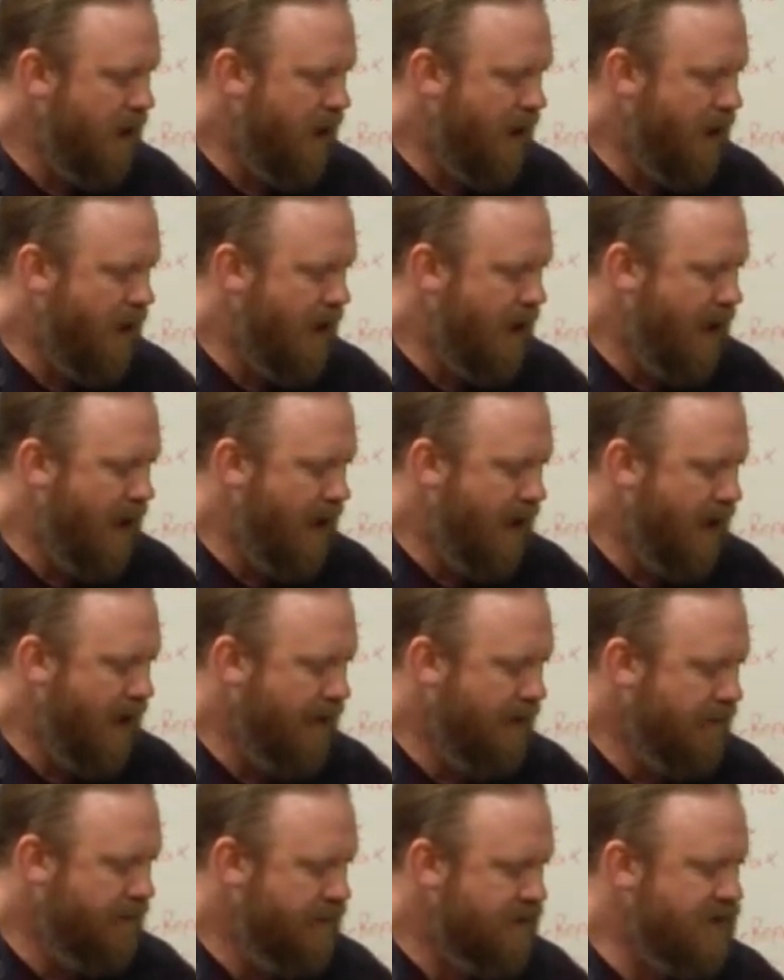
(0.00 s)

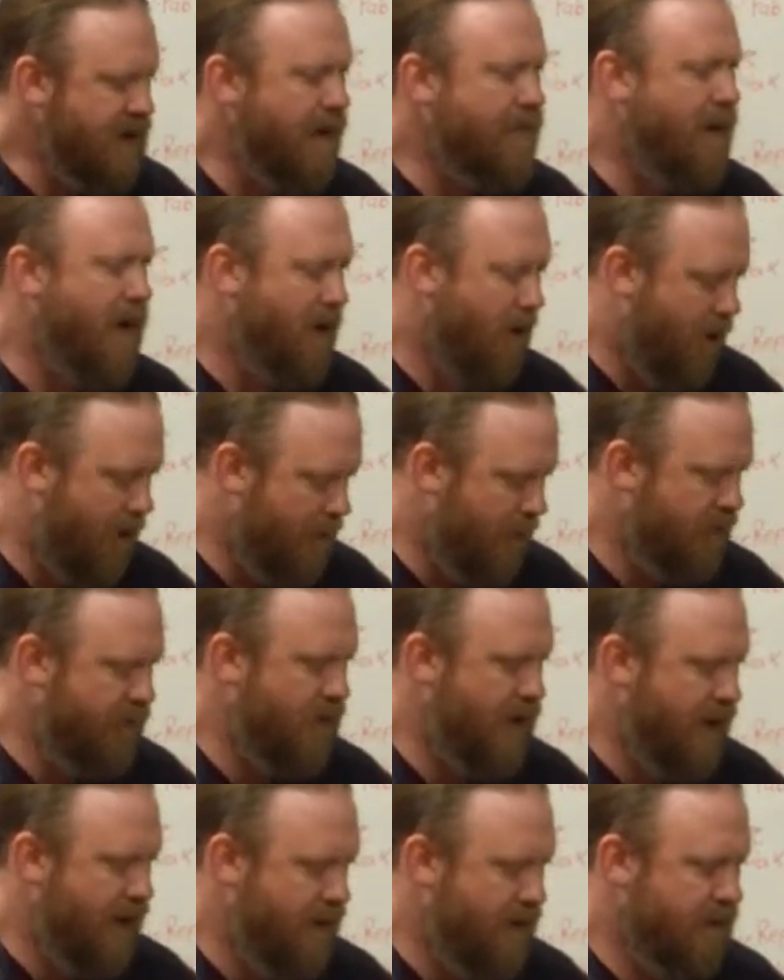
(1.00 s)
I stopped by Harbor
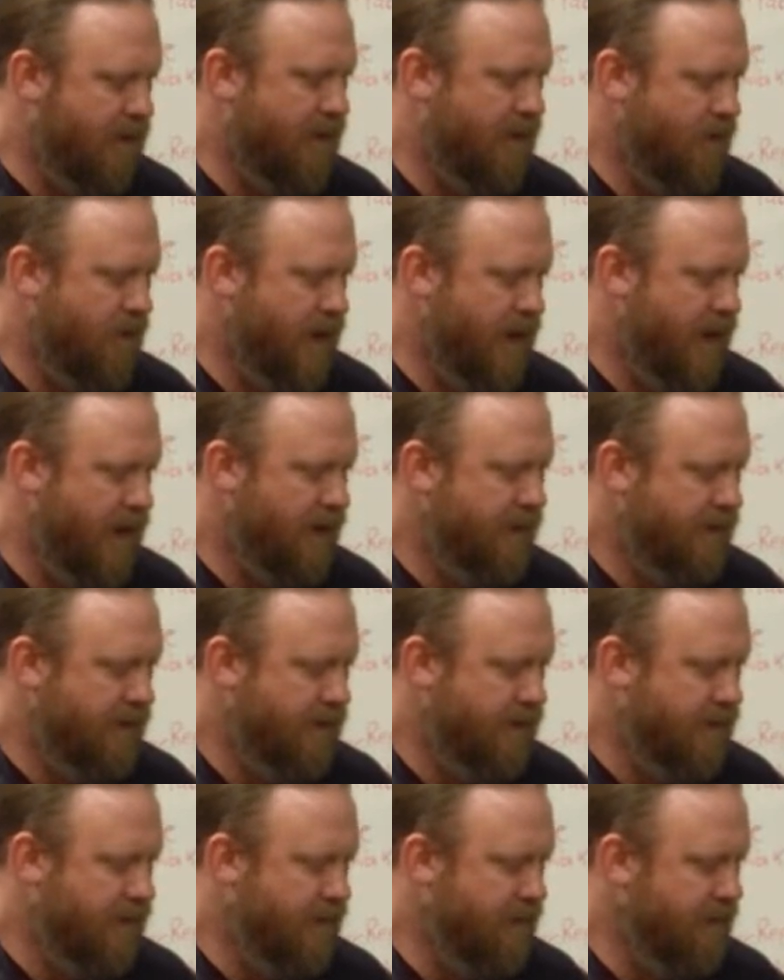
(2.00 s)
Freight on the way,
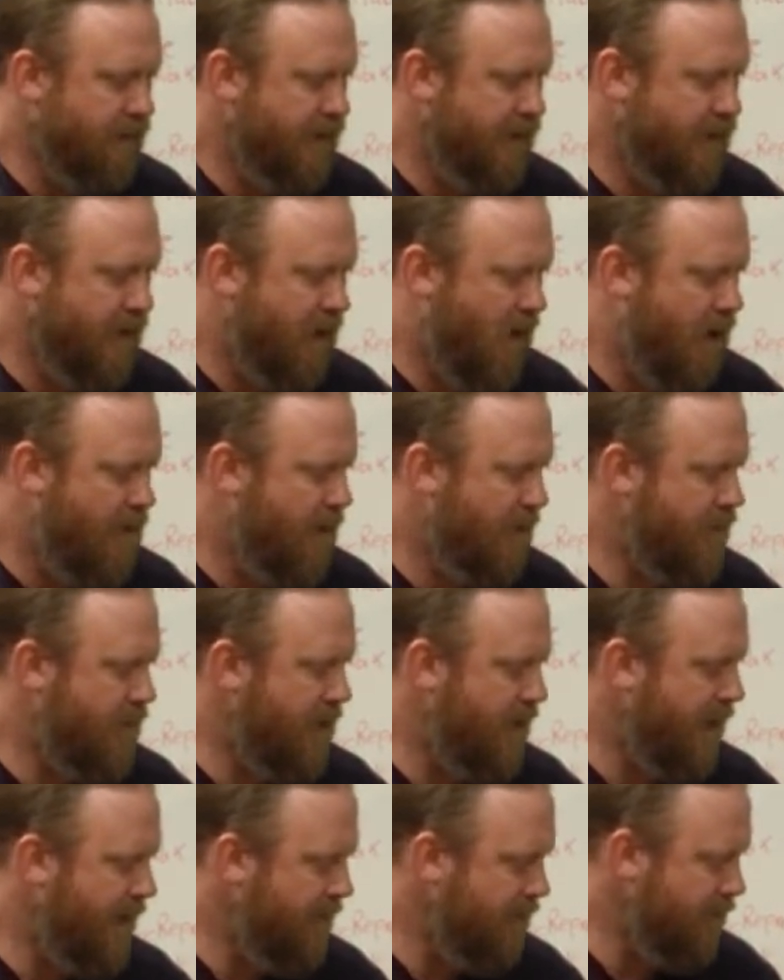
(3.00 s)
and you know, Harbor
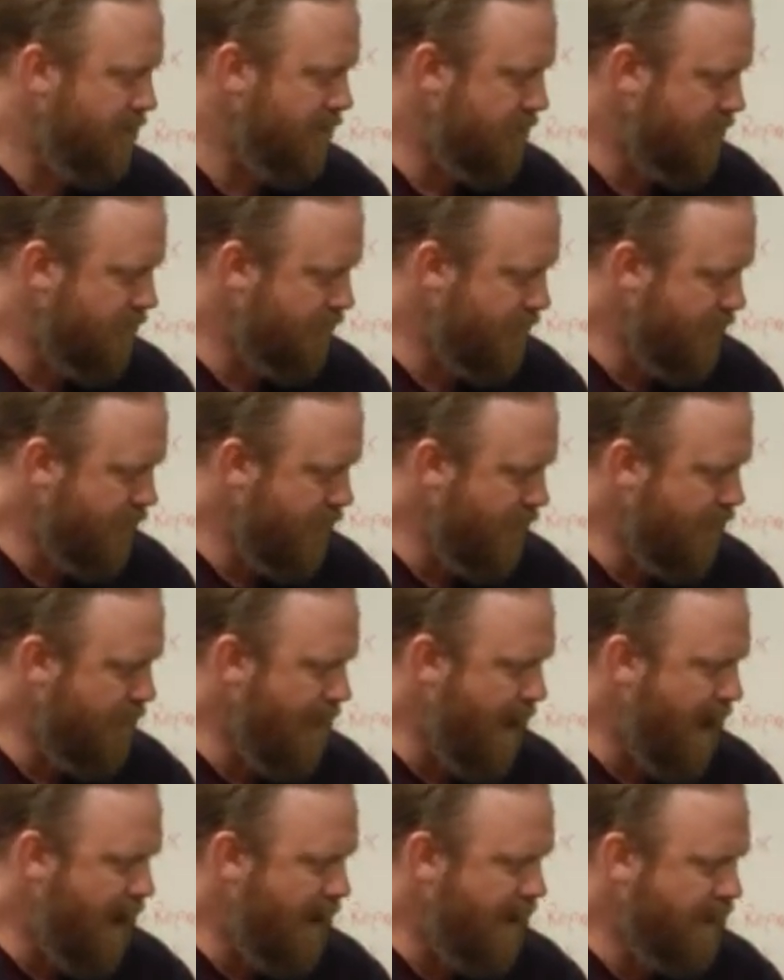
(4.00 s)
Freight, good or
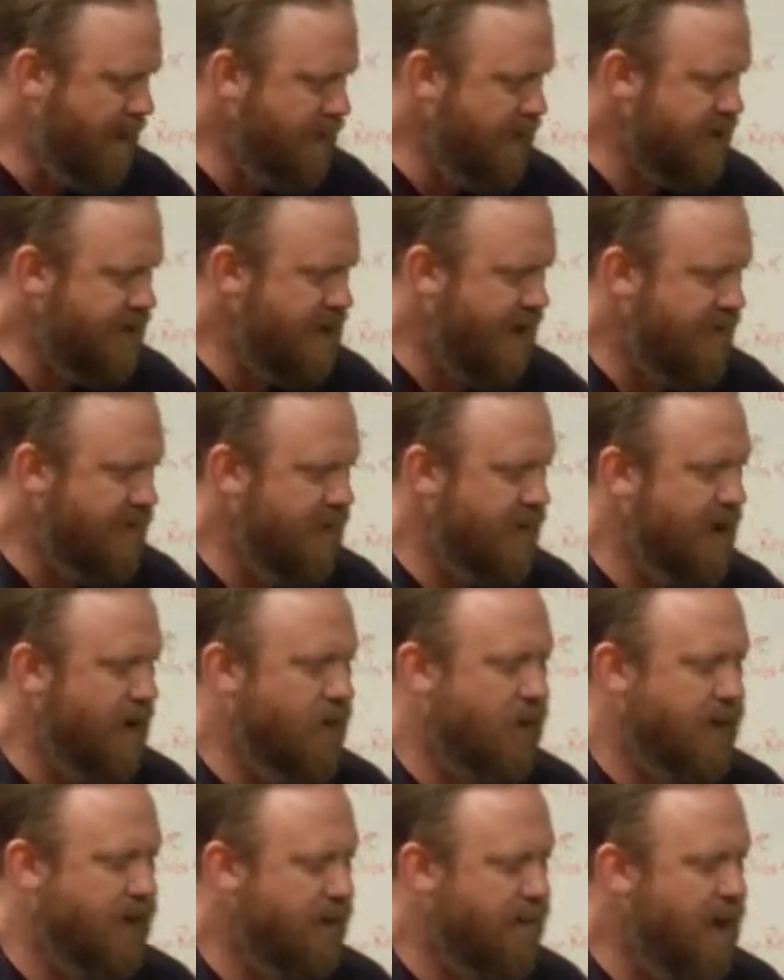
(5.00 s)
bad, you just have to
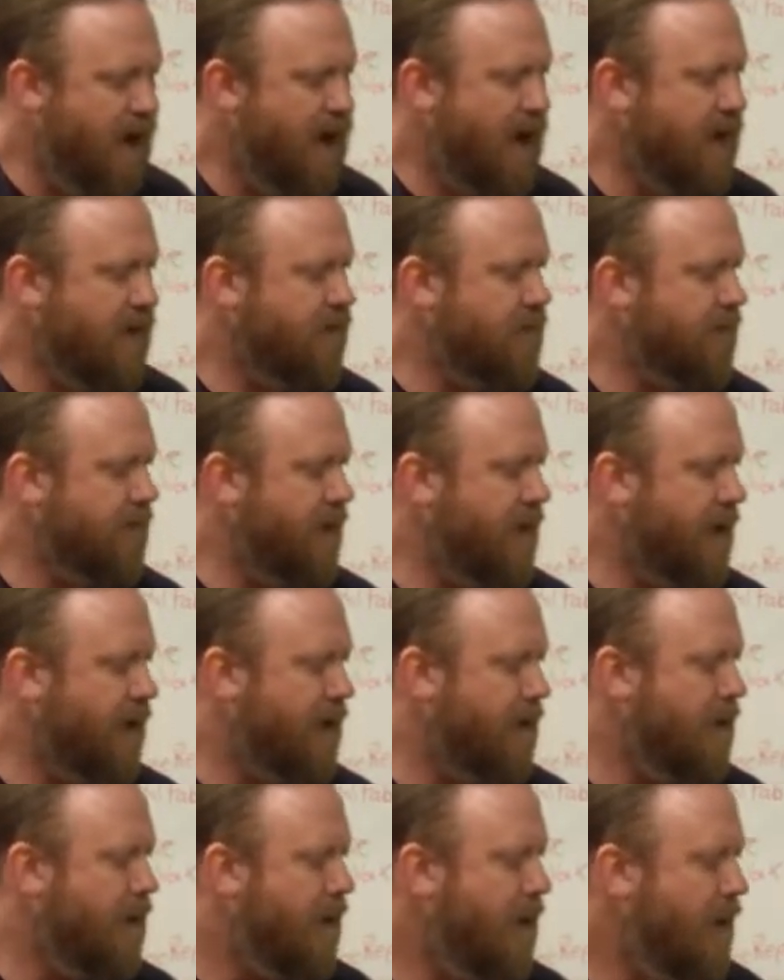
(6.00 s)
know what you're buying from
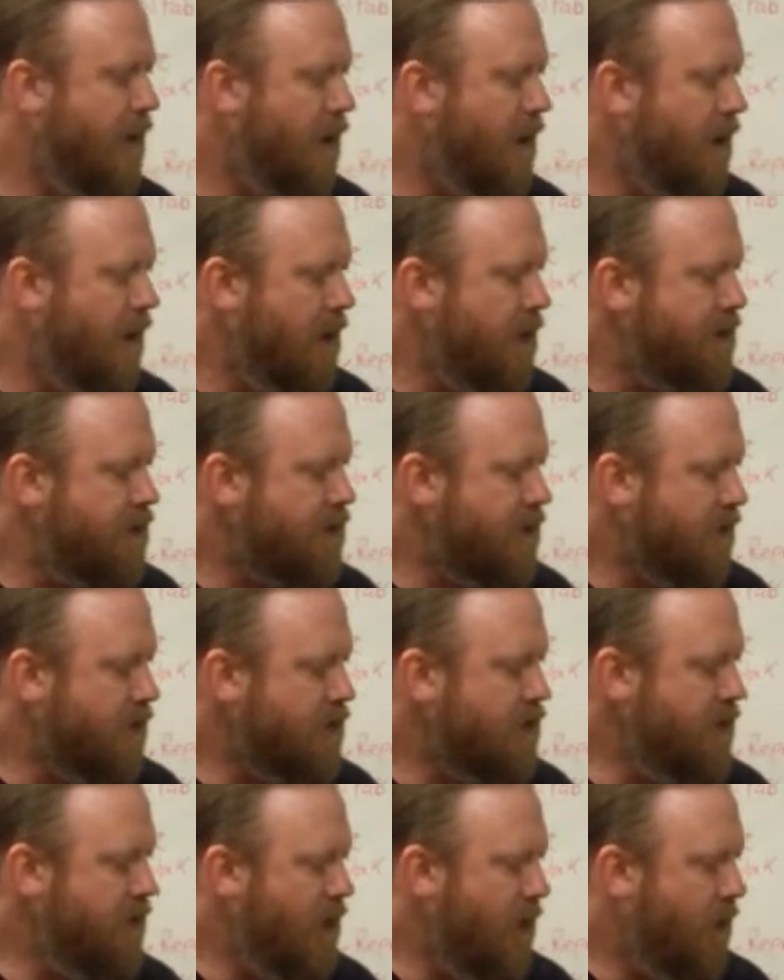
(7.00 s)
there. As long
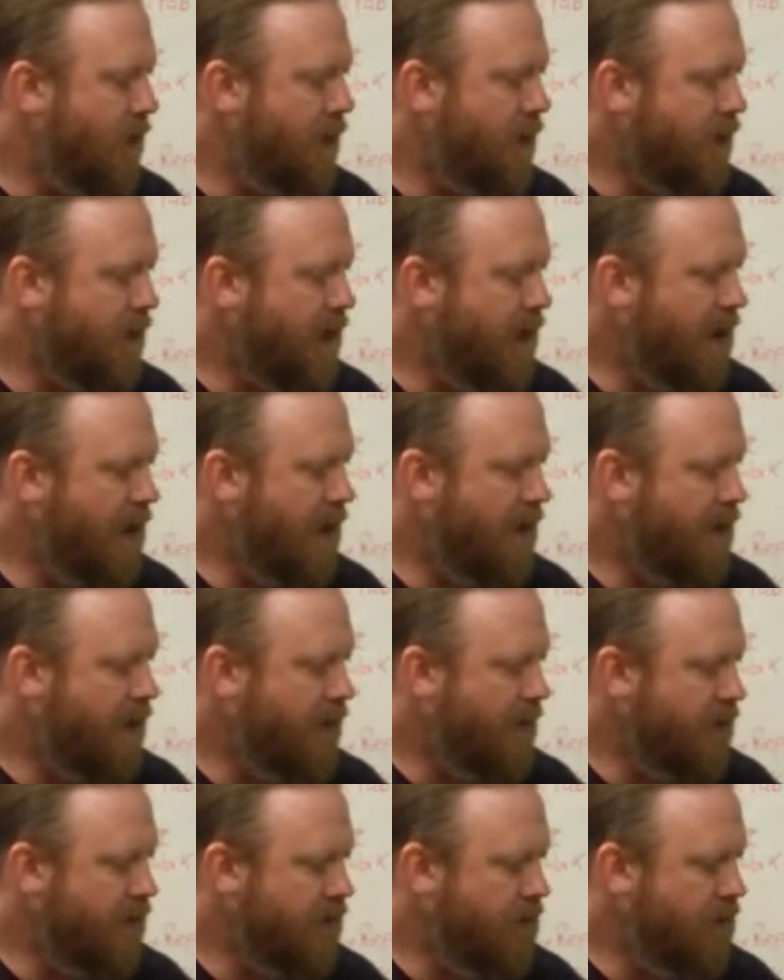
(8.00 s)
as you know what you're getting,
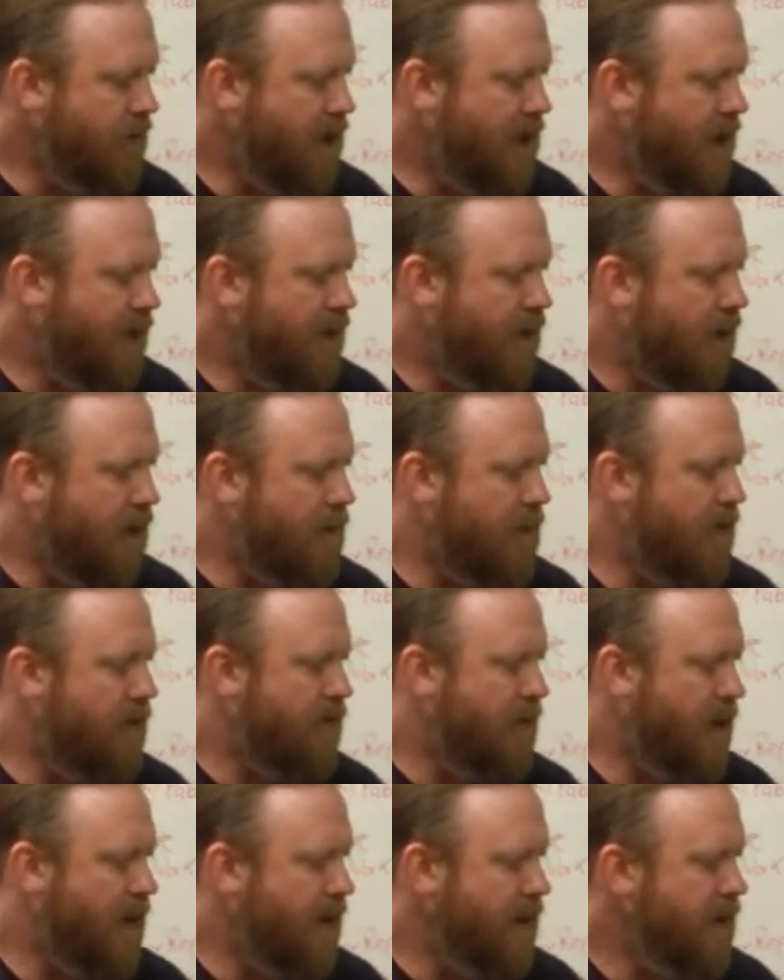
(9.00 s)
you can do well at Harbor
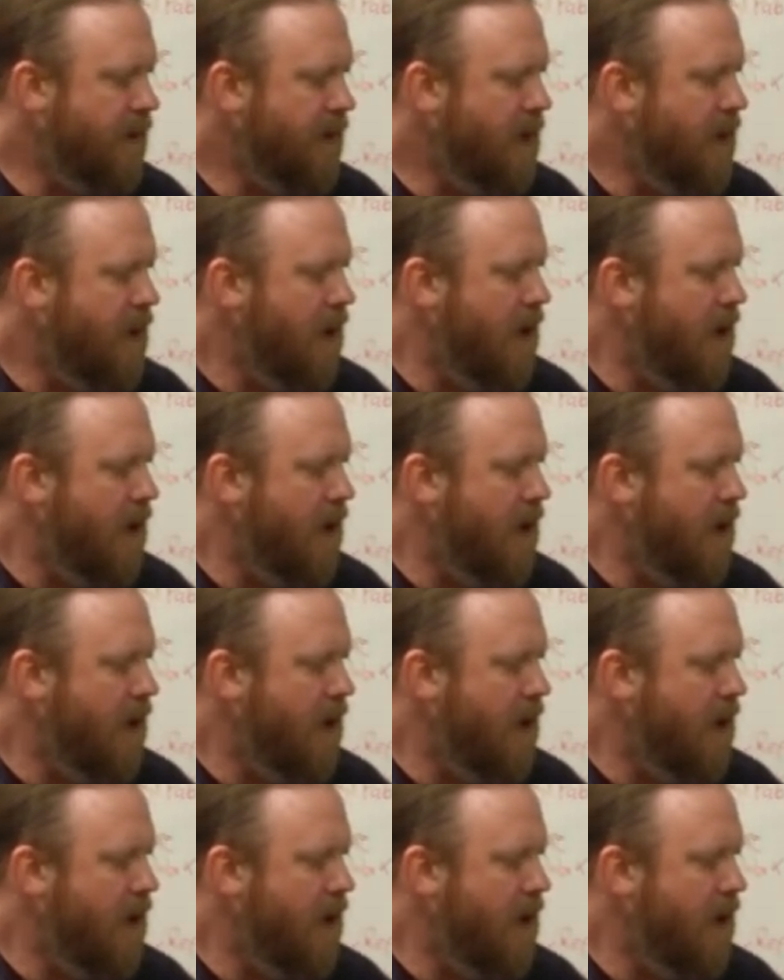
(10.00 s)
Freight.